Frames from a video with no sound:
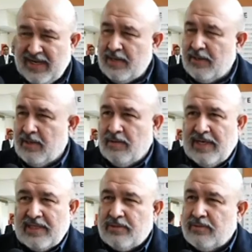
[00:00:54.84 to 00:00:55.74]
We are not
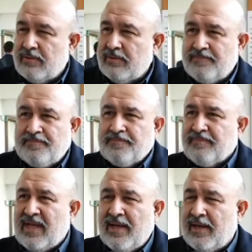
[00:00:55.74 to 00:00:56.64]
going
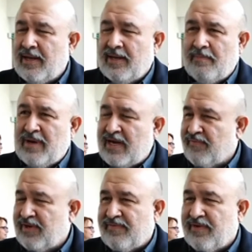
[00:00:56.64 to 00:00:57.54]
to
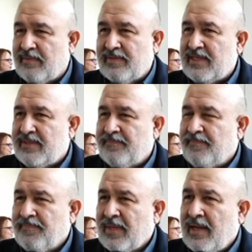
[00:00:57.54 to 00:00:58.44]
benefit from it,
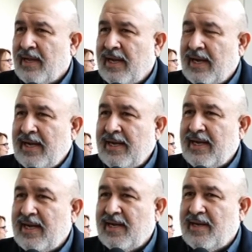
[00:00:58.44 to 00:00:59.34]
and
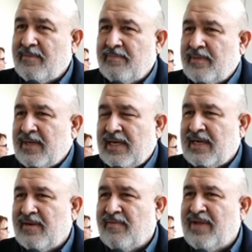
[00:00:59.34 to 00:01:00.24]

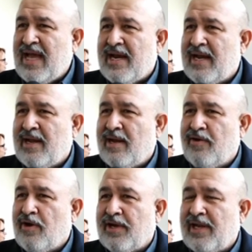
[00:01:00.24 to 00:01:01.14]
we are
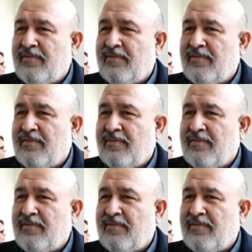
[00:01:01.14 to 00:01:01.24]
not